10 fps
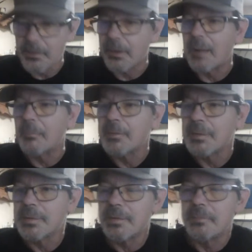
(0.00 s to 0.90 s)
where when we
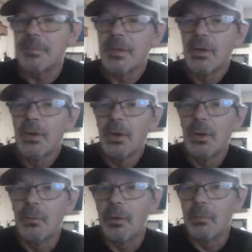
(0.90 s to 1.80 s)
pulled in,
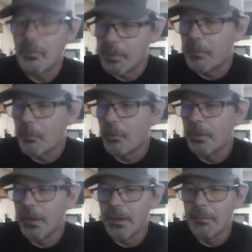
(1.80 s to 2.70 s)

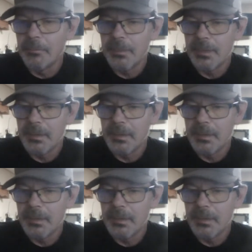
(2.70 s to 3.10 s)
they had an alarm